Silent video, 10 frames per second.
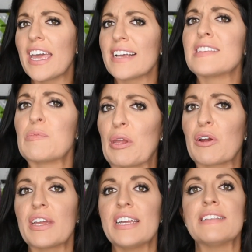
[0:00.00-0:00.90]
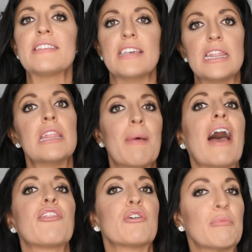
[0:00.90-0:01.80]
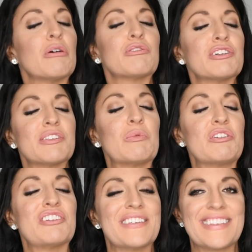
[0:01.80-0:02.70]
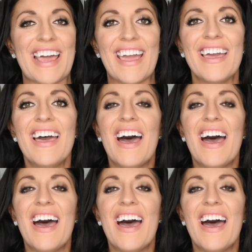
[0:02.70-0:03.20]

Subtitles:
experience in the bathroom, we'll just say.